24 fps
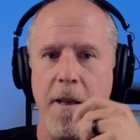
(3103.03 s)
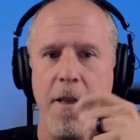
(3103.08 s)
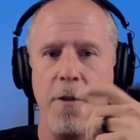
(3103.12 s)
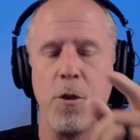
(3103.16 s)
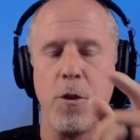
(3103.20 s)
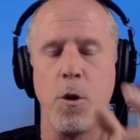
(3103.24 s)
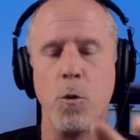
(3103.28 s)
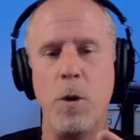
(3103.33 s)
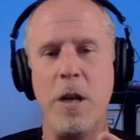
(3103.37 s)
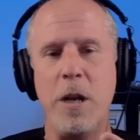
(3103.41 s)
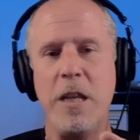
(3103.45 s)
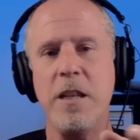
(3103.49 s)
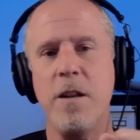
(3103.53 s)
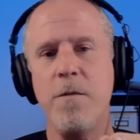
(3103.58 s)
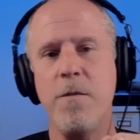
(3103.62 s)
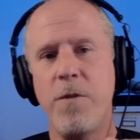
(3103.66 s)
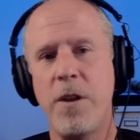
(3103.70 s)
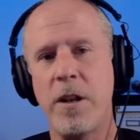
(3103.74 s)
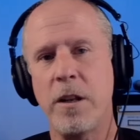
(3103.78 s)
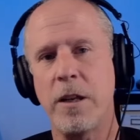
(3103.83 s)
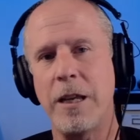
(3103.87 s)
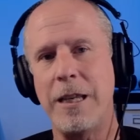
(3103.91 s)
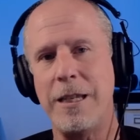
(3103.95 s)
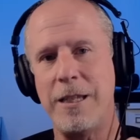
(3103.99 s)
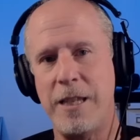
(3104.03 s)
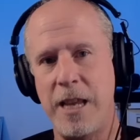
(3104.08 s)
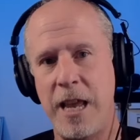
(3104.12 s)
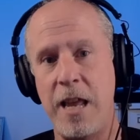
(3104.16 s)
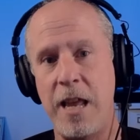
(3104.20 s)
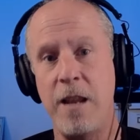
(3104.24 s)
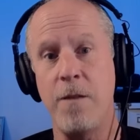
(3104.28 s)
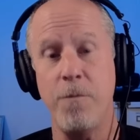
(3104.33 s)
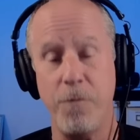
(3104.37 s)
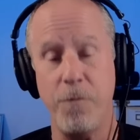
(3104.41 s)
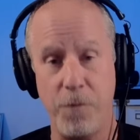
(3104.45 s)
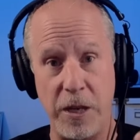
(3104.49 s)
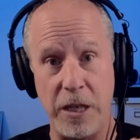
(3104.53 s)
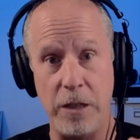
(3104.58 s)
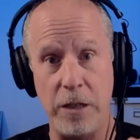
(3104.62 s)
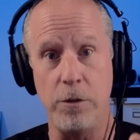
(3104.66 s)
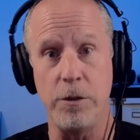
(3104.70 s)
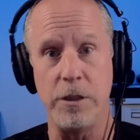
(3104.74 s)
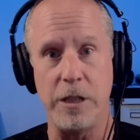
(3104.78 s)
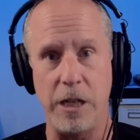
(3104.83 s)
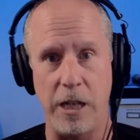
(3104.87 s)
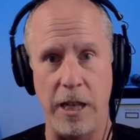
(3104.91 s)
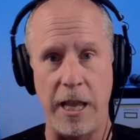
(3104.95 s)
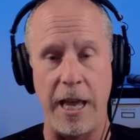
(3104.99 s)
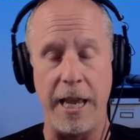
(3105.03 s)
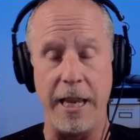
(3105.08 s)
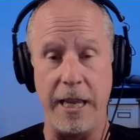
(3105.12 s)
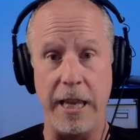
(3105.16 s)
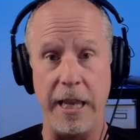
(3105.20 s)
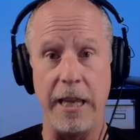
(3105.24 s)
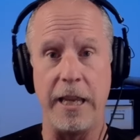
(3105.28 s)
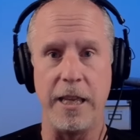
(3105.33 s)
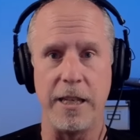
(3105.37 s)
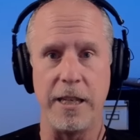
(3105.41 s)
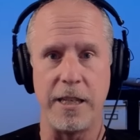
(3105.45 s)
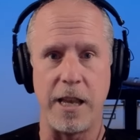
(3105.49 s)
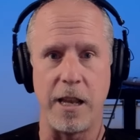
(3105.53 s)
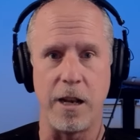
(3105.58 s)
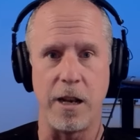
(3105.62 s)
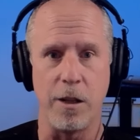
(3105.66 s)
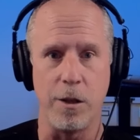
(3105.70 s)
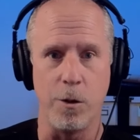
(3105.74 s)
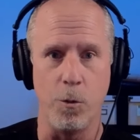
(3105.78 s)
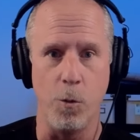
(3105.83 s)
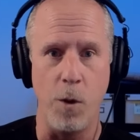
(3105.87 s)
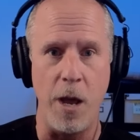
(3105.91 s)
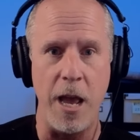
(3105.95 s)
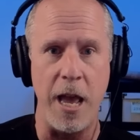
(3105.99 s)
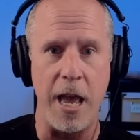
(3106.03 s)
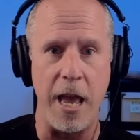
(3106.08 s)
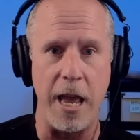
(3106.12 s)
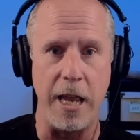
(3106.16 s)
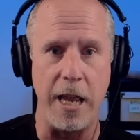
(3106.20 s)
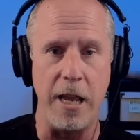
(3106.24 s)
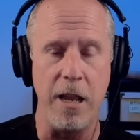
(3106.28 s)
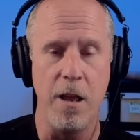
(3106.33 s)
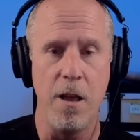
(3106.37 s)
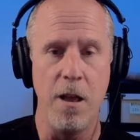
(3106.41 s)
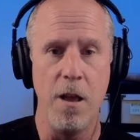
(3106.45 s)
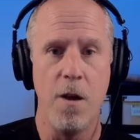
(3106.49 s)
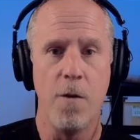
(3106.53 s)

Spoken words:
The reason Final Cut 10 feels like it gets out of the way